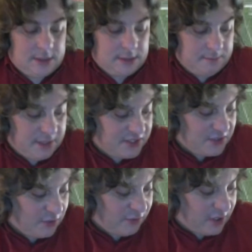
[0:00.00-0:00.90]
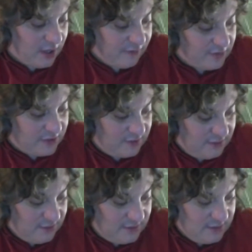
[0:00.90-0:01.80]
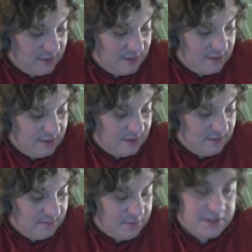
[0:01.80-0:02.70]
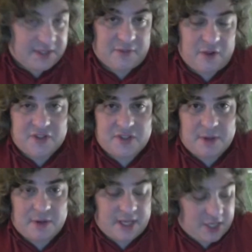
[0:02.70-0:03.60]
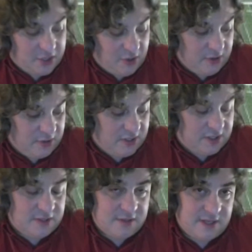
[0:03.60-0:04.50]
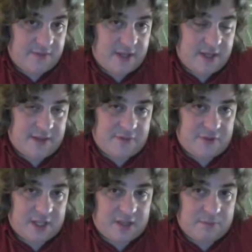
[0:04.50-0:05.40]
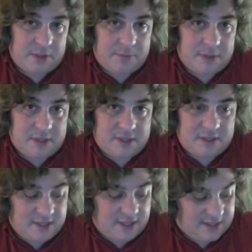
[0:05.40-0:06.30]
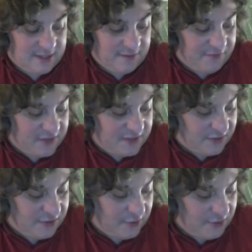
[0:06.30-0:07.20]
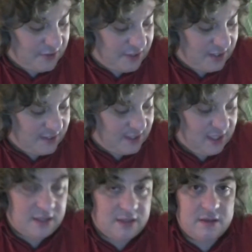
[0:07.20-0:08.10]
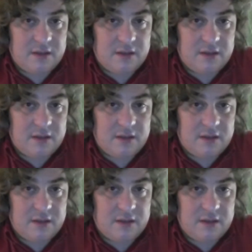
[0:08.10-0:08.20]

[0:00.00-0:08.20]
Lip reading: Minnesota recovers. But they've lost about 8 yards, and then after an incomplete pass on second down, face a 3rd and 19.